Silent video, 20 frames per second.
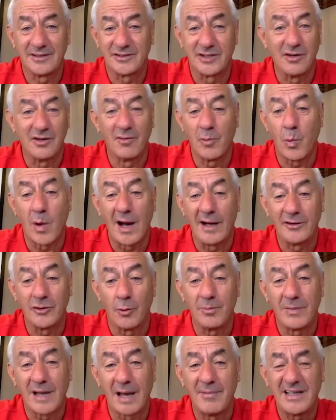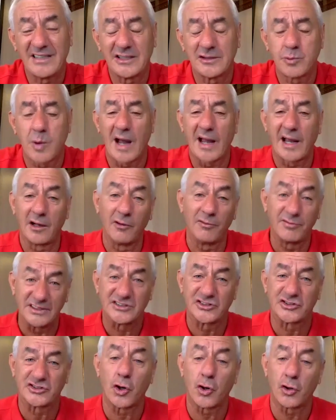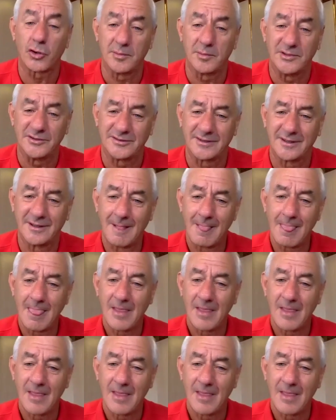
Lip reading: another wide open. And this is why I love this tournament.